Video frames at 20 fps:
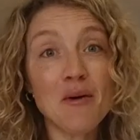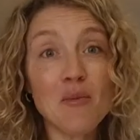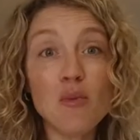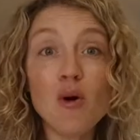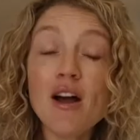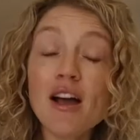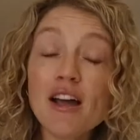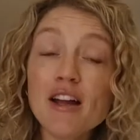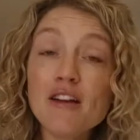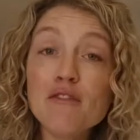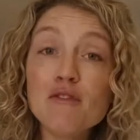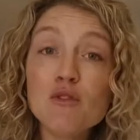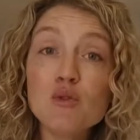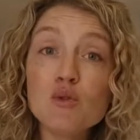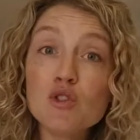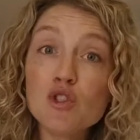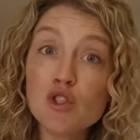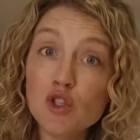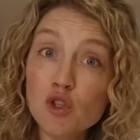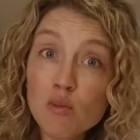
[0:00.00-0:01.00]
what kind of
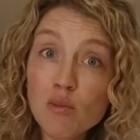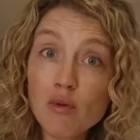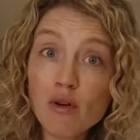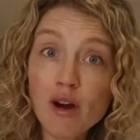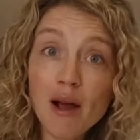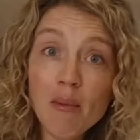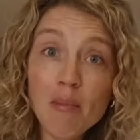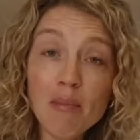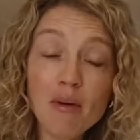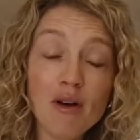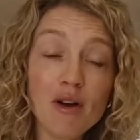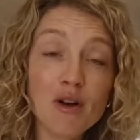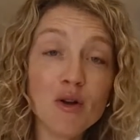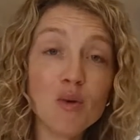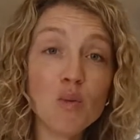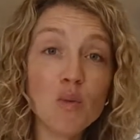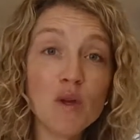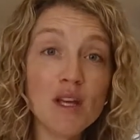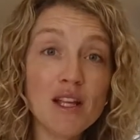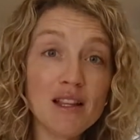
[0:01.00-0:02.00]
foods you prep on
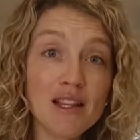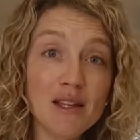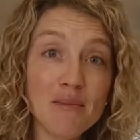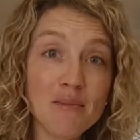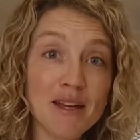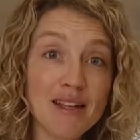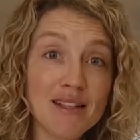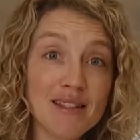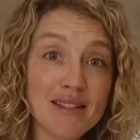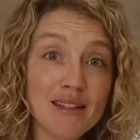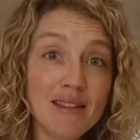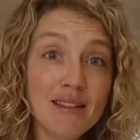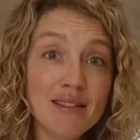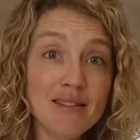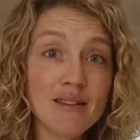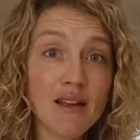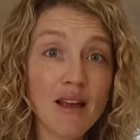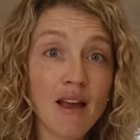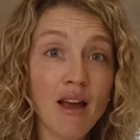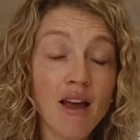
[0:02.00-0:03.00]
a weekly
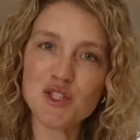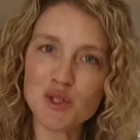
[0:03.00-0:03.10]
basis.